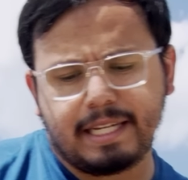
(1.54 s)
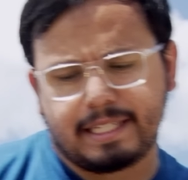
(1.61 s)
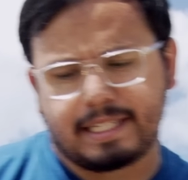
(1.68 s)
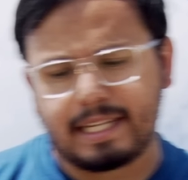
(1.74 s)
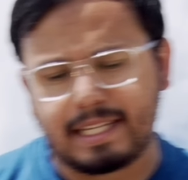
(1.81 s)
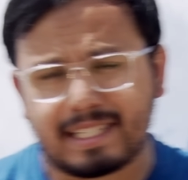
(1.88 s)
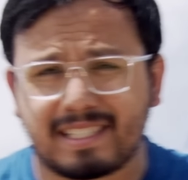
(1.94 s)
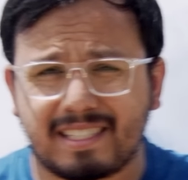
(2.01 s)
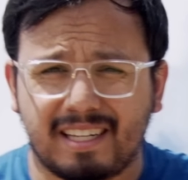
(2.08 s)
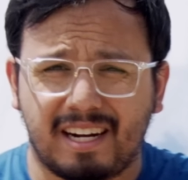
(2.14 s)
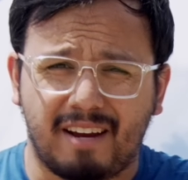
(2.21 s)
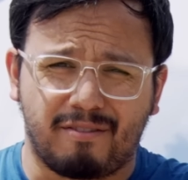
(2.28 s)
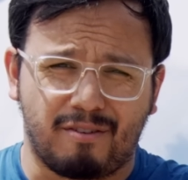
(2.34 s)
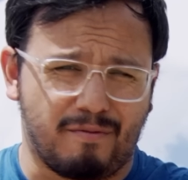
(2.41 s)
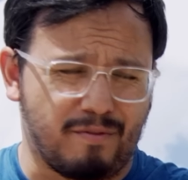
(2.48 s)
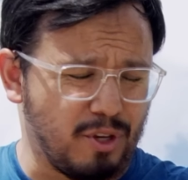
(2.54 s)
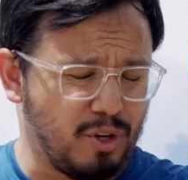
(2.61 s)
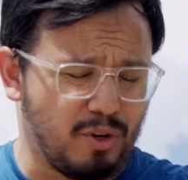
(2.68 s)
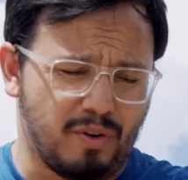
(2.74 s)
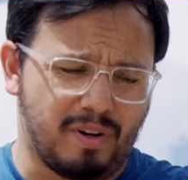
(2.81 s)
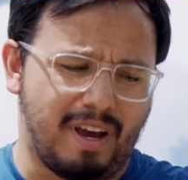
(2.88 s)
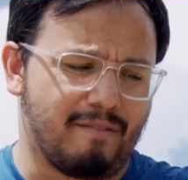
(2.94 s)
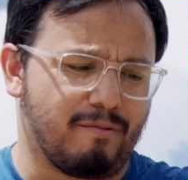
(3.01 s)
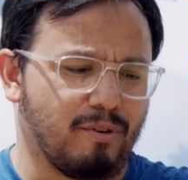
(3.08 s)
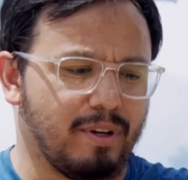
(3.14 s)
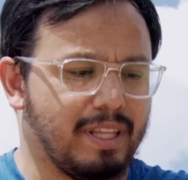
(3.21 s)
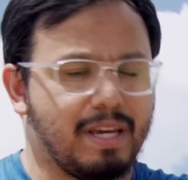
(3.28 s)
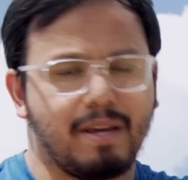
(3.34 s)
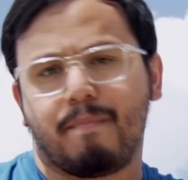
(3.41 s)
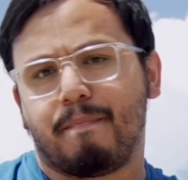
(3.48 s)
discs that I've reviewed have
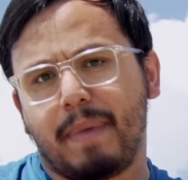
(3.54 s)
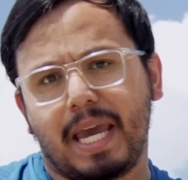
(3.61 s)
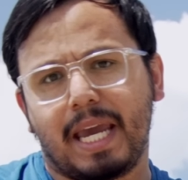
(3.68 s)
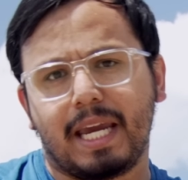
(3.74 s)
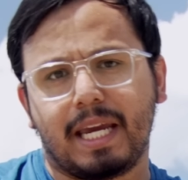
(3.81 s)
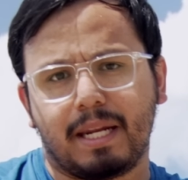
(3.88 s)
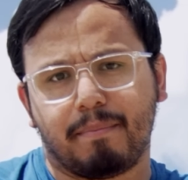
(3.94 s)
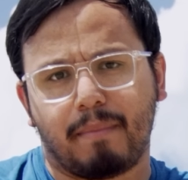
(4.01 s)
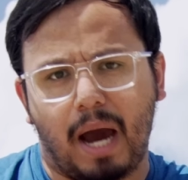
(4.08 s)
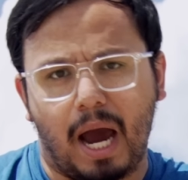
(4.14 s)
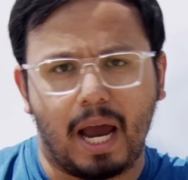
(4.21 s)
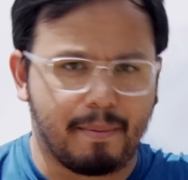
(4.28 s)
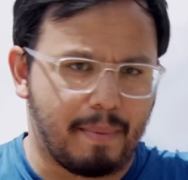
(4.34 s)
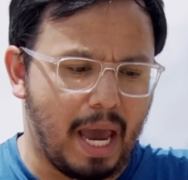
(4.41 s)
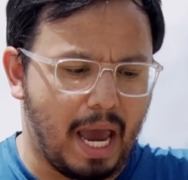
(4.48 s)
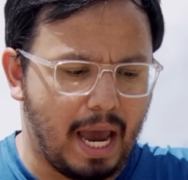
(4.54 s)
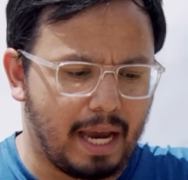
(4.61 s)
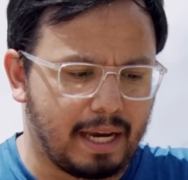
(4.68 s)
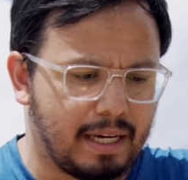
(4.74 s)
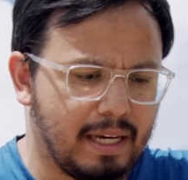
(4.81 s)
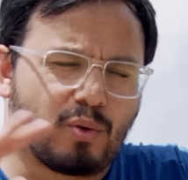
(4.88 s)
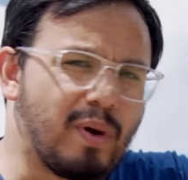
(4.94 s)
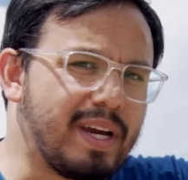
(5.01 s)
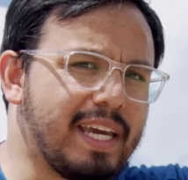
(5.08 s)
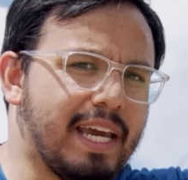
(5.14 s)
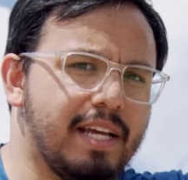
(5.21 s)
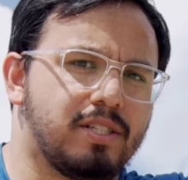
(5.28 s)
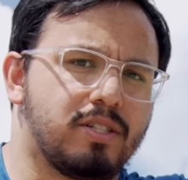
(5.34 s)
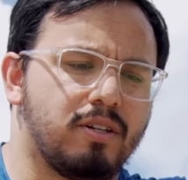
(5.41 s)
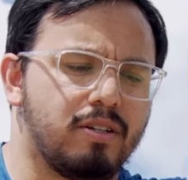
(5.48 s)
really made my bag. And the quick
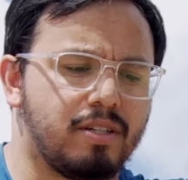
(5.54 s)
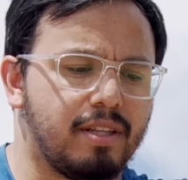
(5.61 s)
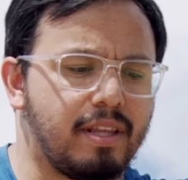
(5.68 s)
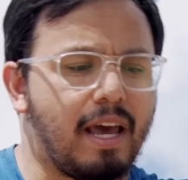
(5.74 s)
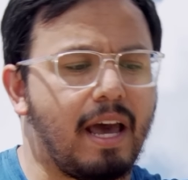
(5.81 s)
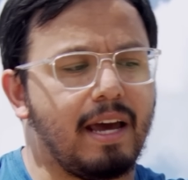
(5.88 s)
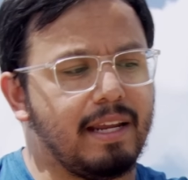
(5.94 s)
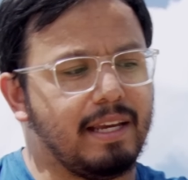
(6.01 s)
answer to that